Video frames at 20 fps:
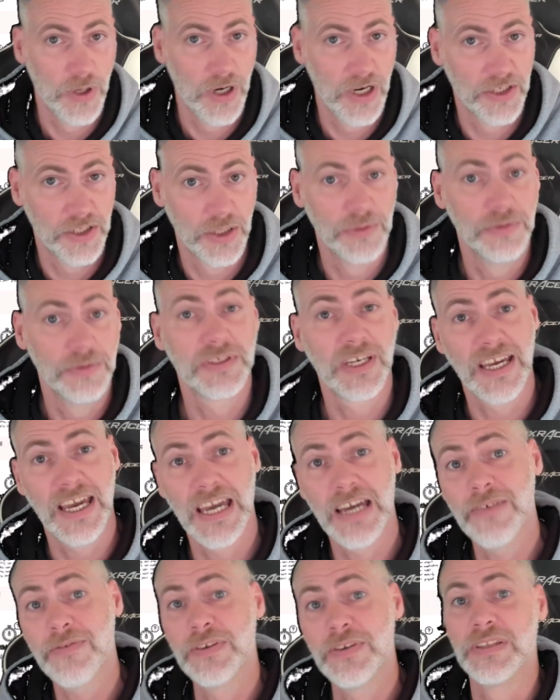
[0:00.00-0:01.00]
going to
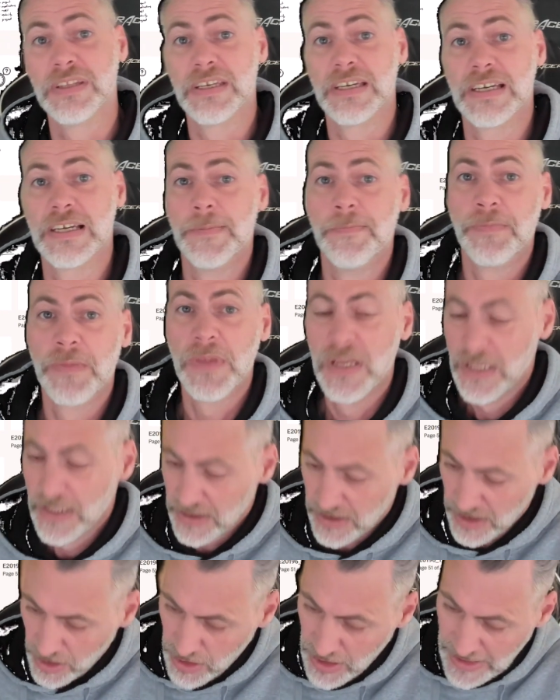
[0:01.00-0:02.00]
have in there.
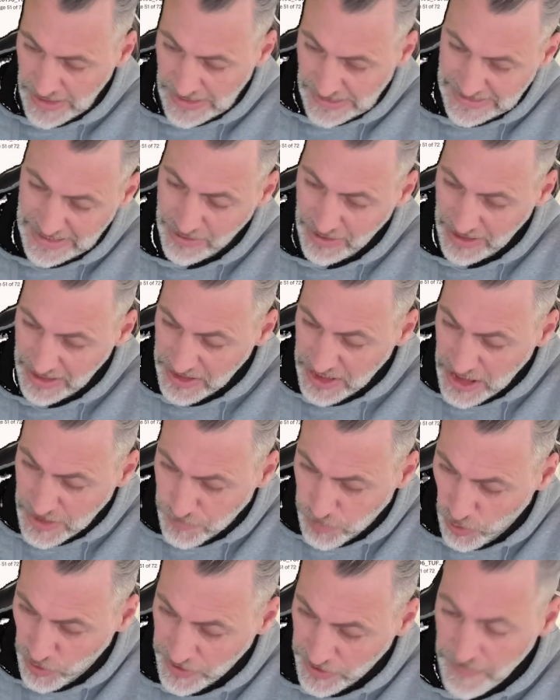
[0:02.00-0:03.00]
So now at this
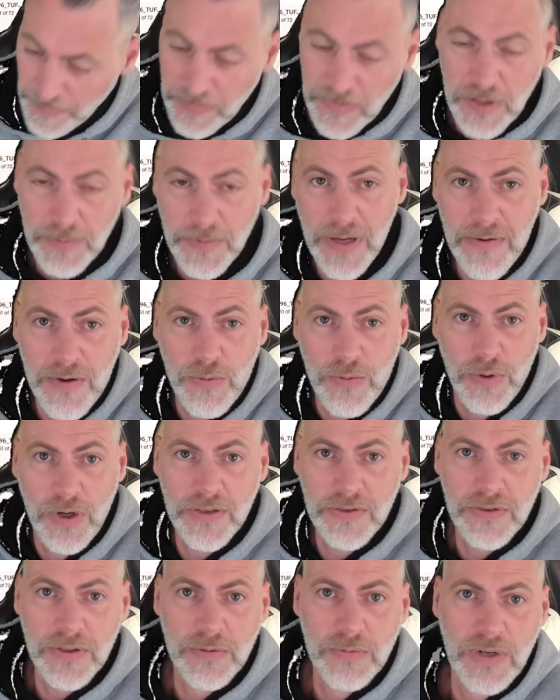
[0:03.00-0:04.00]
point, you may be
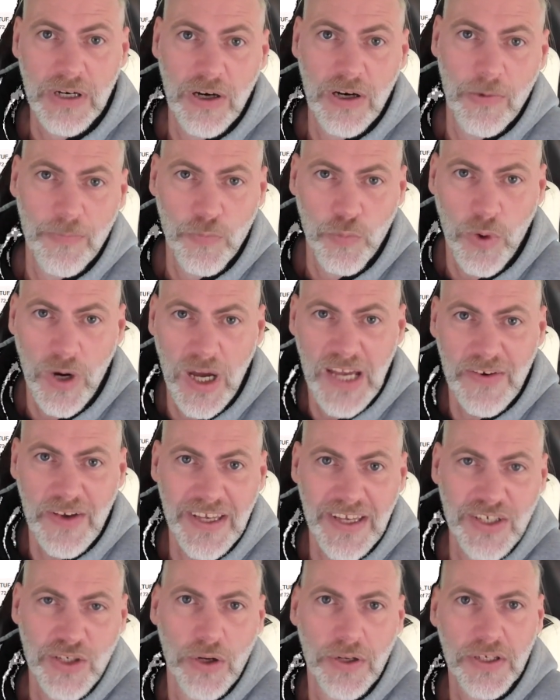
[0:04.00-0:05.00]
wondering, well, why have I
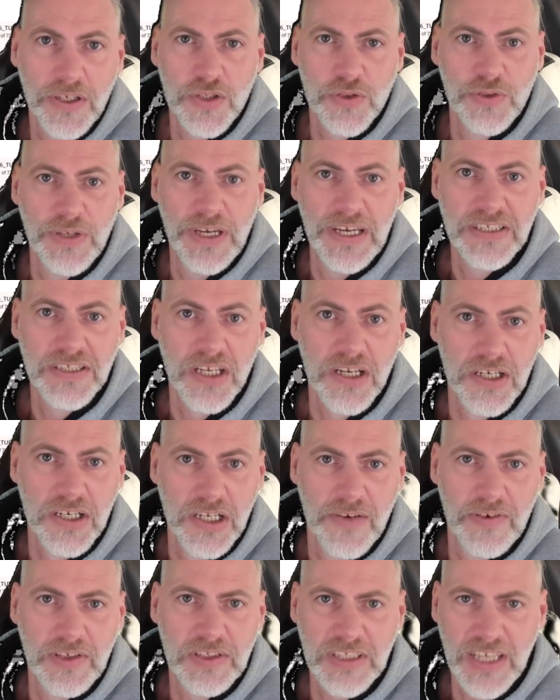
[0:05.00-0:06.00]
gone and created
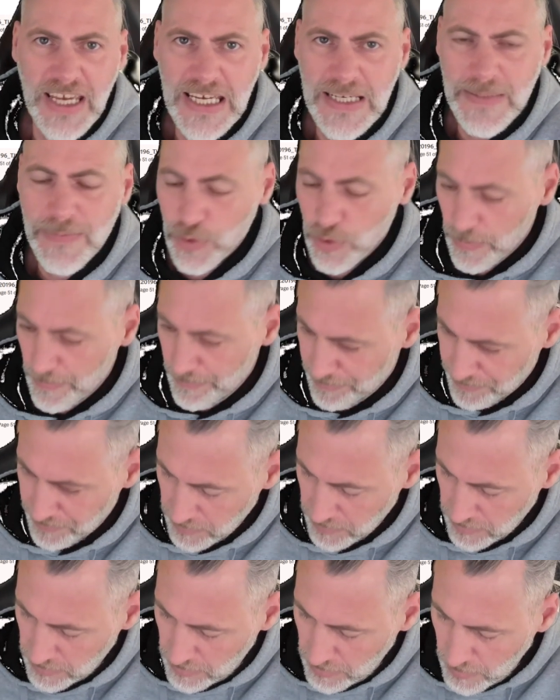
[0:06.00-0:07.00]
another table?
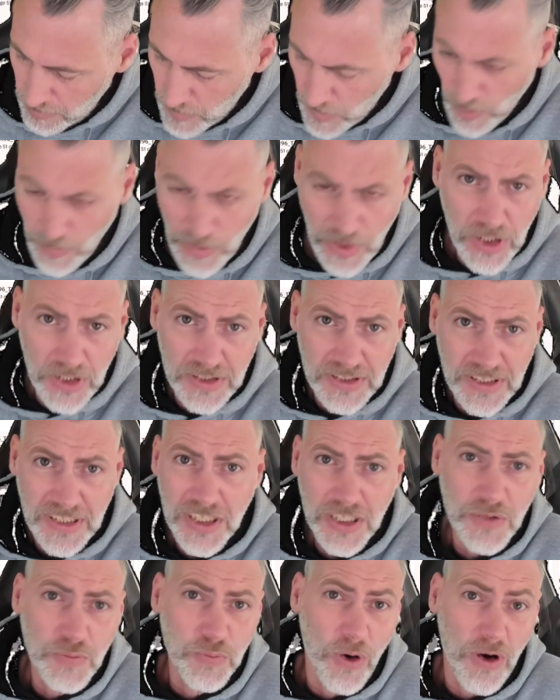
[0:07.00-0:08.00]
Because this
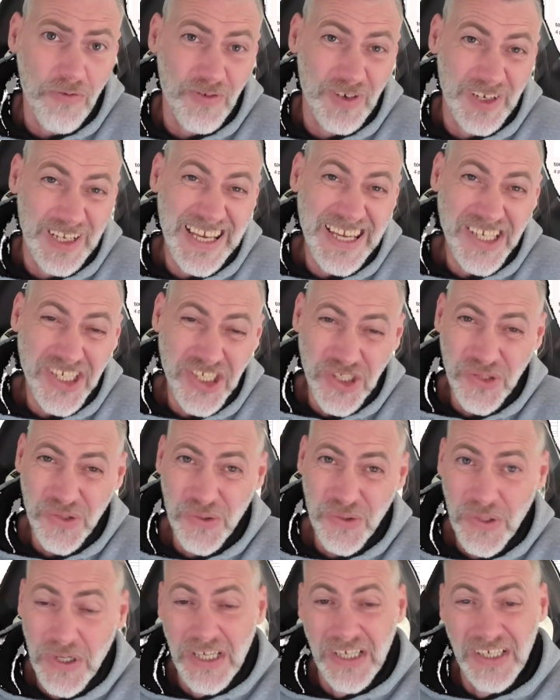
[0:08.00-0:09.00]
is what
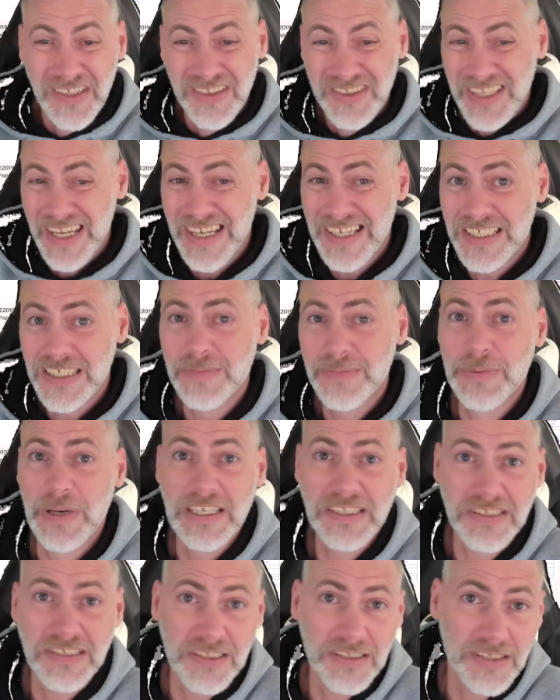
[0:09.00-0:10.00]
relational
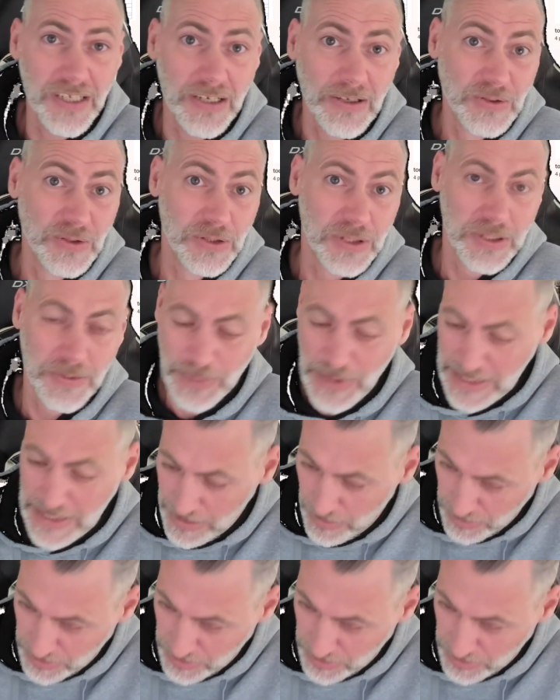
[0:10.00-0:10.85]
databases are all about.